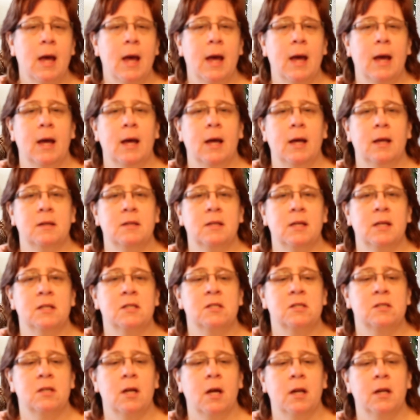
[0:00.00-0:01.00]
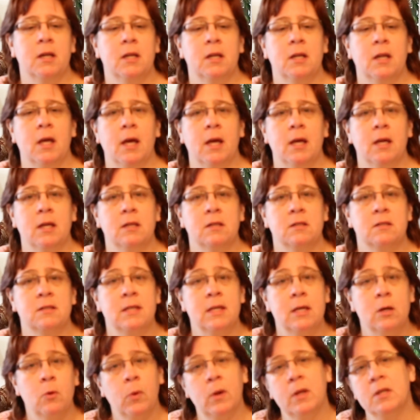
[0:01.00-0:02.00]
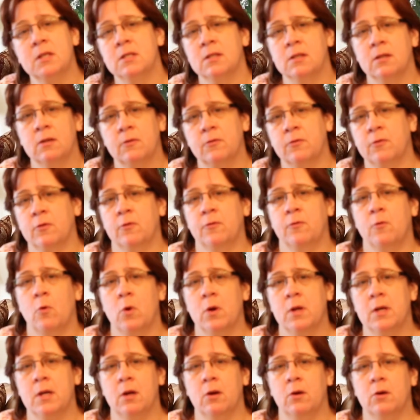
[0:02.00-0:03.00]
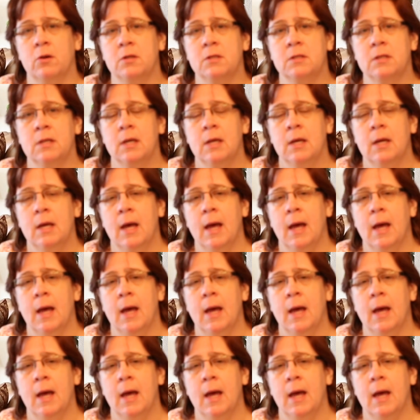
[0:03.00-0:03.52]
and it's done in a sequence for 4 years.